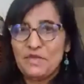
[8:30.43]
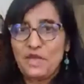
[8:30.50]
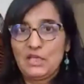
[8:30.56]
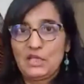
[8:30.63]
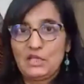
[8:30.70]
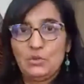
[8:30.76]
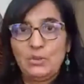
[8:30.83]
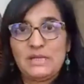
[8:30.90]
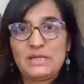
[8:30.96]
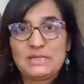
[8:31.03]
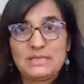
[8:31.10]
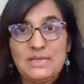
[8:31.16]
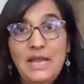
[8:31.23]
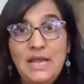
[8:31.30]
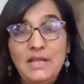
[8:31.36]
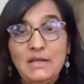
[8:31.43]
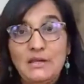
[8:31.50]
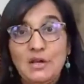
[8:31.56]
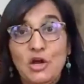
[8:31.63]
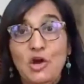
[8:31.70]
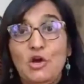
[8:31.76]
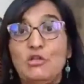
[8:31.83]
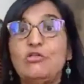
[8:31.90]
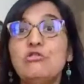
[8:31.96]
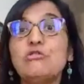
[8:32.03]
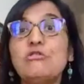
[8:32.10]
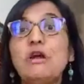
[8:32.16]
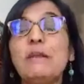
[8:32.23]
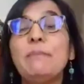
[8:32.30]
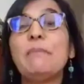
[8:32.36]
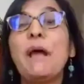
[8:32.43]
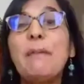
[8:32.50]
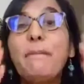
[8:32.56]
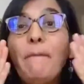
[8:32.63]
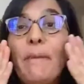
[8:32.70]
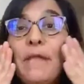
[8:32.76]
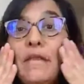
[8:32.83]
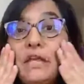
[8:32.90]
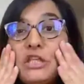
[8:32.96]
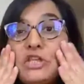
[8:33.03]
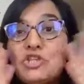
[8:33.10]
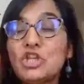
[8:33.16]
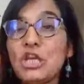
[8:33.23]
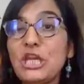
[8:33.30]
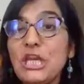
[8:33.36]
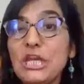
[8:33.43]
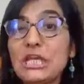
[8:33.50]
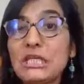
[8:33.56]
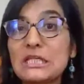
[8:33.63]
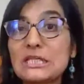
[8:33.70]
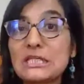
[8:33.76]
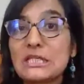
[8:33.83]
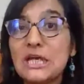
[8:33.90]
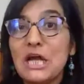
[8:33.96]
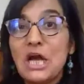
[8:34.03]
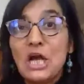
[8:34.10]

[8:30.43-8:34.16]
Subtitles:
Another one said, "Look at my pink cheeks.